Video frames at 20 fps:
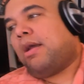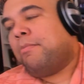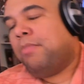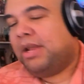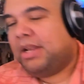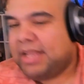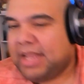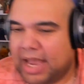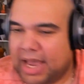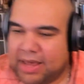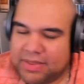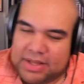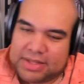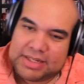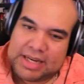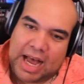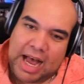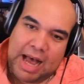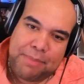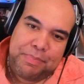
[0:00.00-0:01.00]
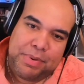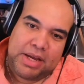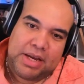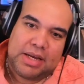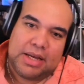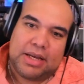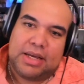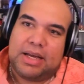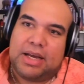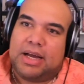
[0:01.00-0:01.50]
but yeah, the
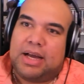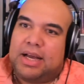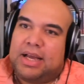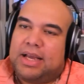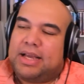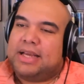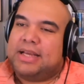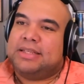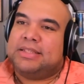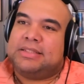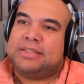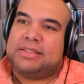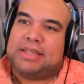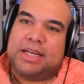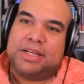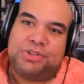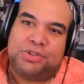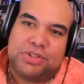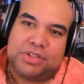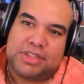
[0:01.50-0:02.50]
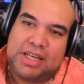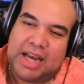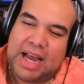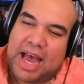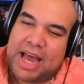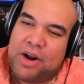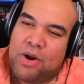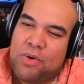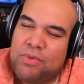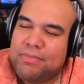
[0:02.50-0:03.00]
topic is interesting.
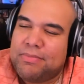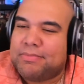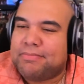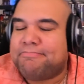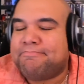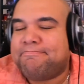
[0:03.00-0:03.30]
I don't,